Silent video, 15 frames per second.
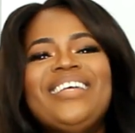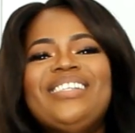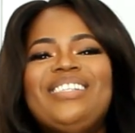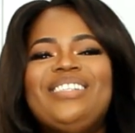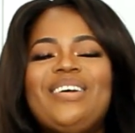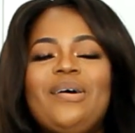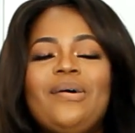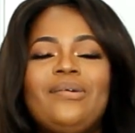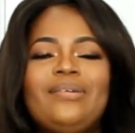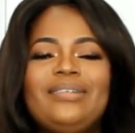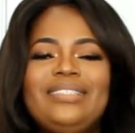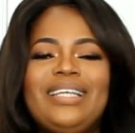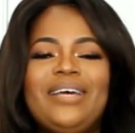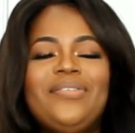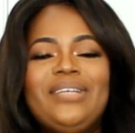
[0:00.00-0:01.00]

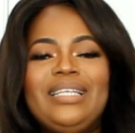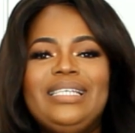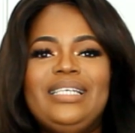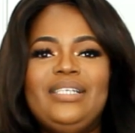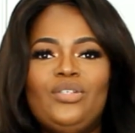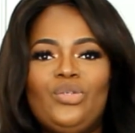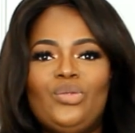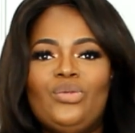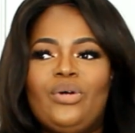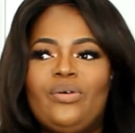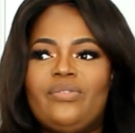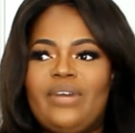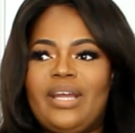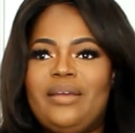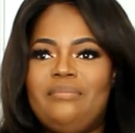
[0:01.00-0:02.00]
So definitely do
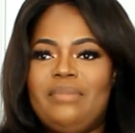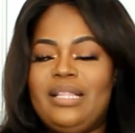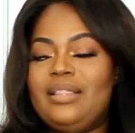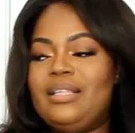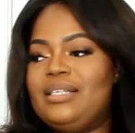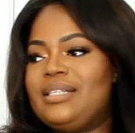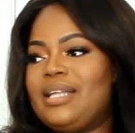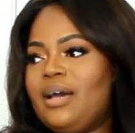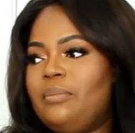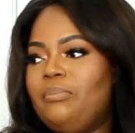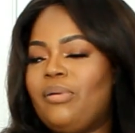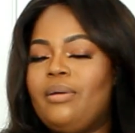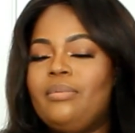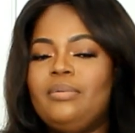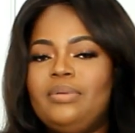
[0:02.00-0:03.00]
not recommend this. I
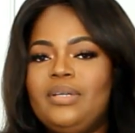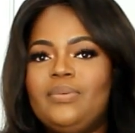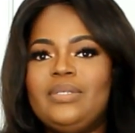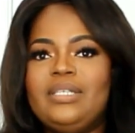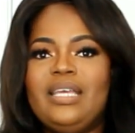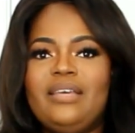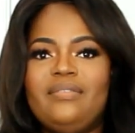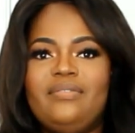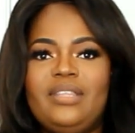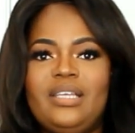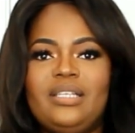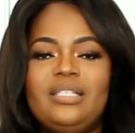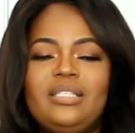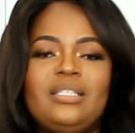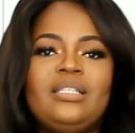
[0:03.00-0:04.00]
probably would give
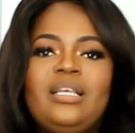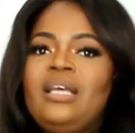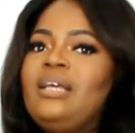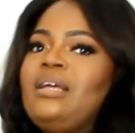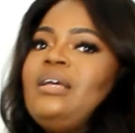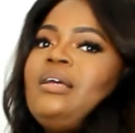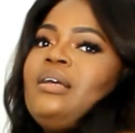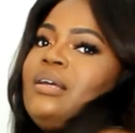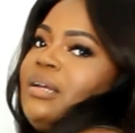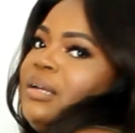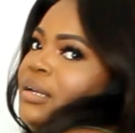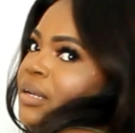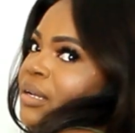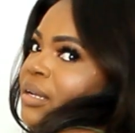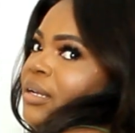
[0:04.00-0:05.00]
this
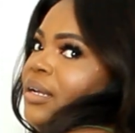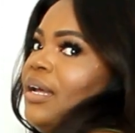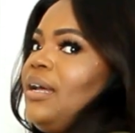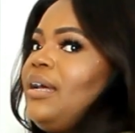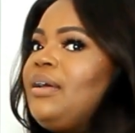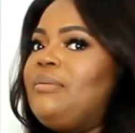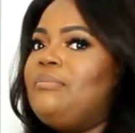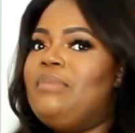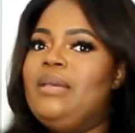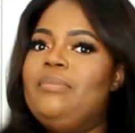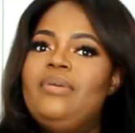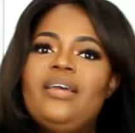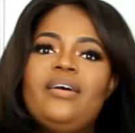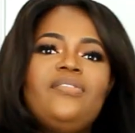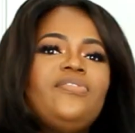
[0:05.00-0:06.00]

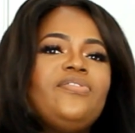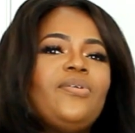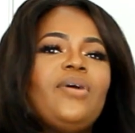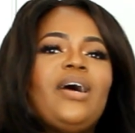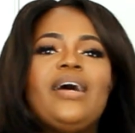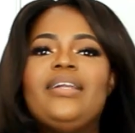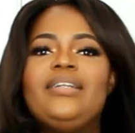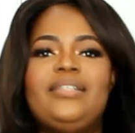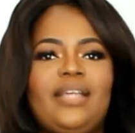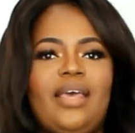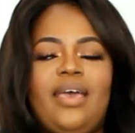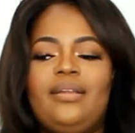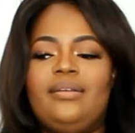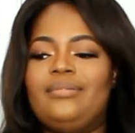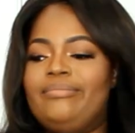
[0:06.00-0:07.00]
maybe a 4 out of
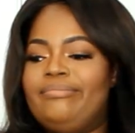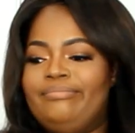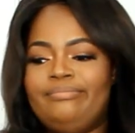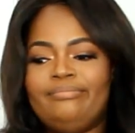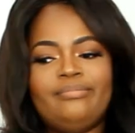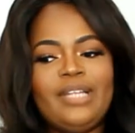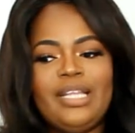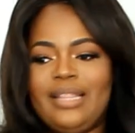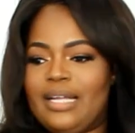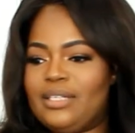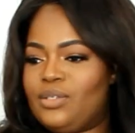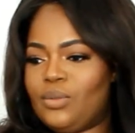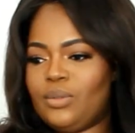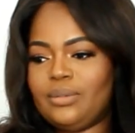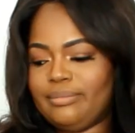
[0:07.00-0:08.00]
10.
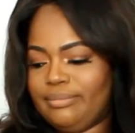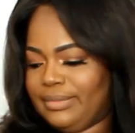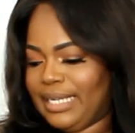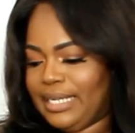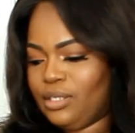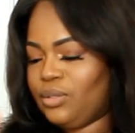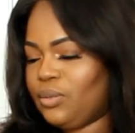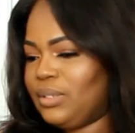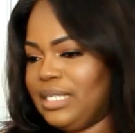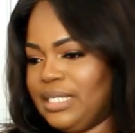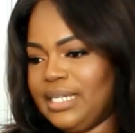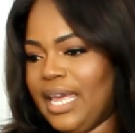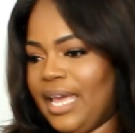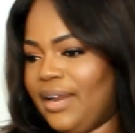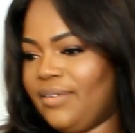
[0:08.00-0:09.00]
That's all
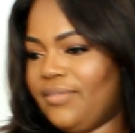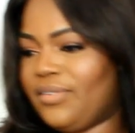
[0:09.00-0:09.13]
it's getting